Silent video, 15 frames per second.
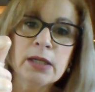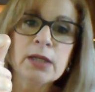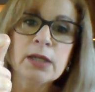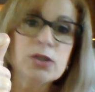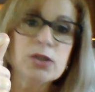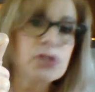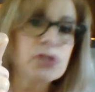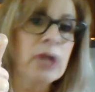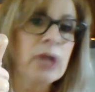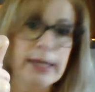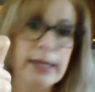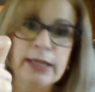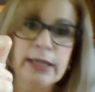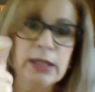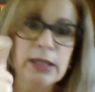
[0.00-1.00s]
try
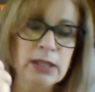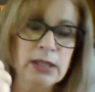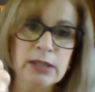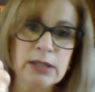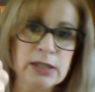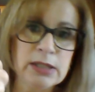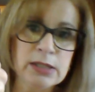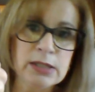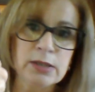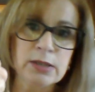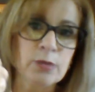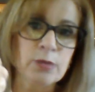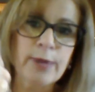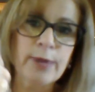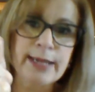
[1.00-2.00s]
it. This is a
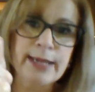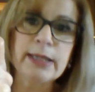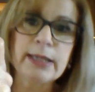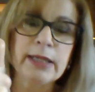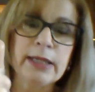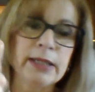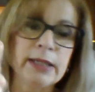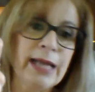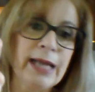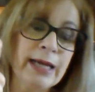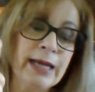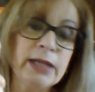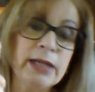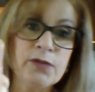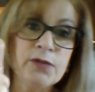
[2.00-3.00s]
great heel.
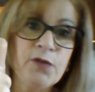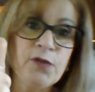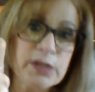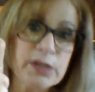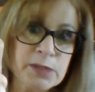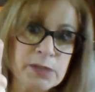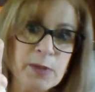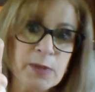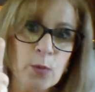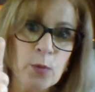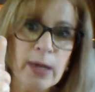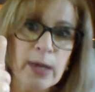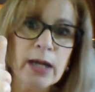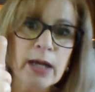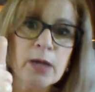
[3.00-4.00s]
It fits me
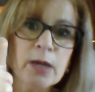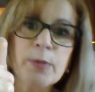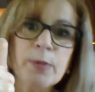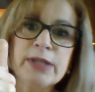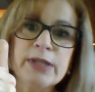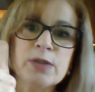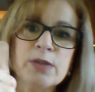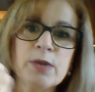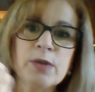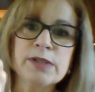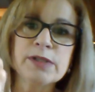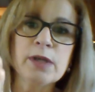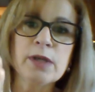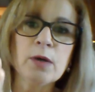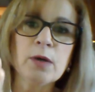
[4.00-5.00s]
well, but it's
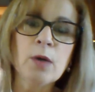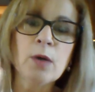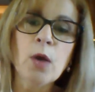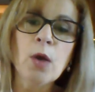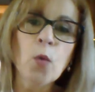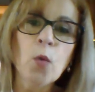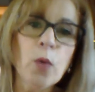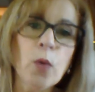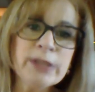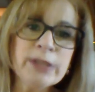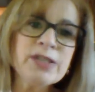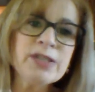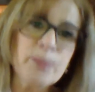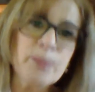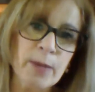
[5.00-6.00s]
also, once
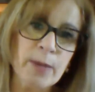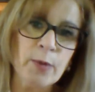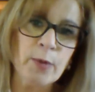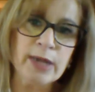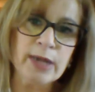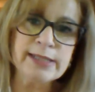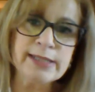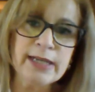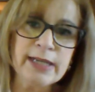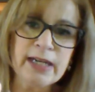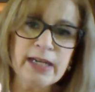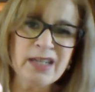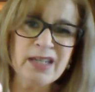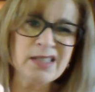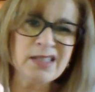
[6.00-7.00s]
you memorize it, and it
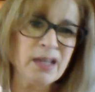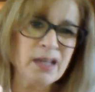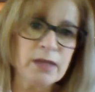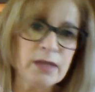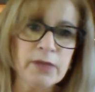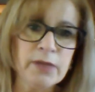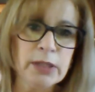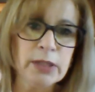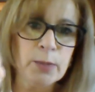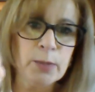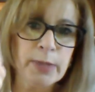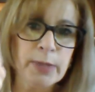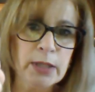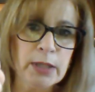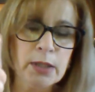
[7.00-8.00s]
is kind of a little
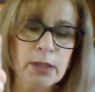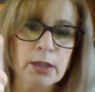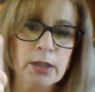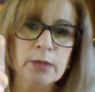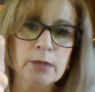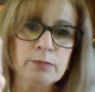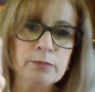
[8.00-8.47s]
bit, you know,